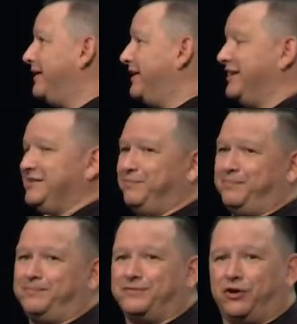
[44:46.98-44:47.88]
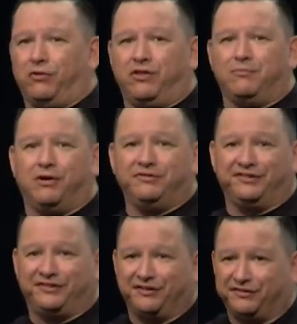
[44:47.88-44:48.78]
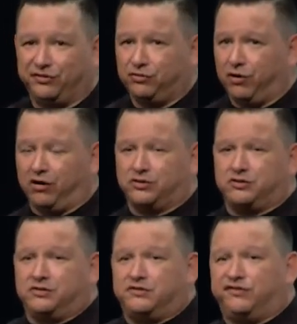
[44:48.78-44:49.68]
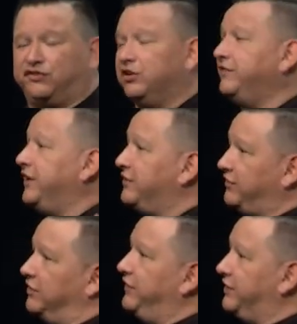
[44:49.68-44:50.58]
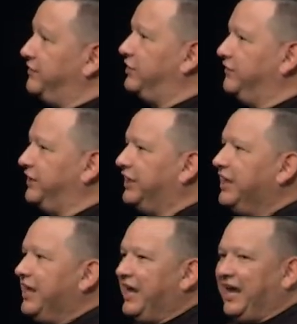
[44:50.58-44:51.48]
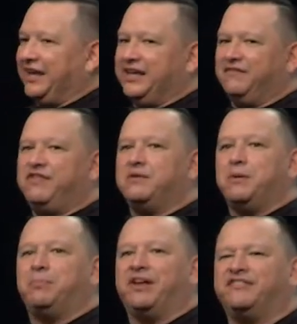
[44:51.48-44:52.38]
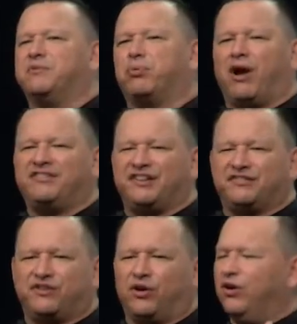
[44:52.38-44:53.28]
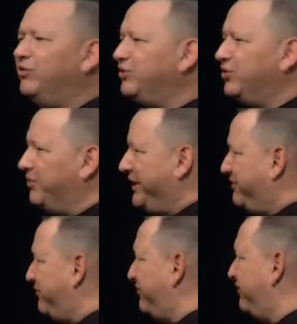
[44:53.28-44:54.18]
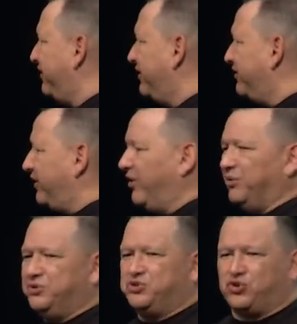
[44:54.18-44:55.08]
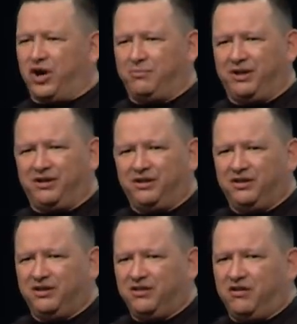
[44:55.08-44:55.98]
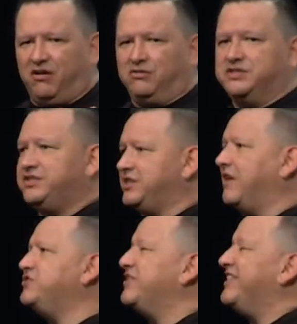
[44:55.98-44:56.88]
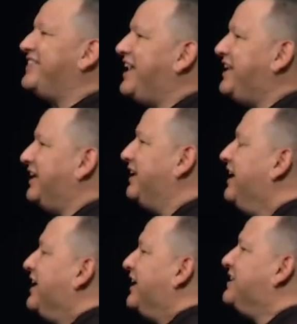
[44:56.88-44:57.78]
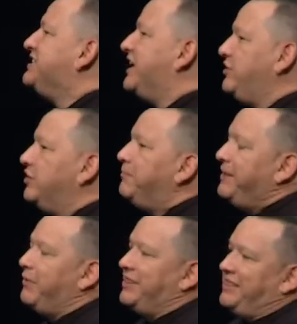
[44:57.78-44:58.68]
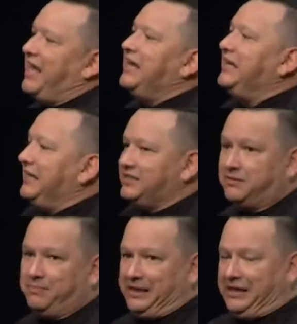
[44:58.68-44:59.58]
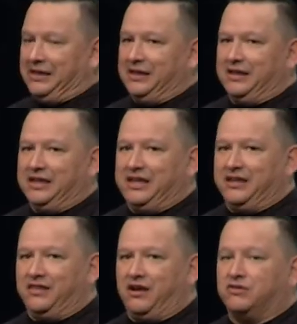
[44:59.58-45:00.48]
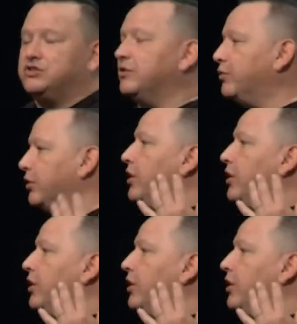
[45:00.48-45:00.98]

can go to the Moseses who are serving and give them a place to process their own grief, their own trauma, their own stuff so that they can continue to be what they need to be in there. And so we're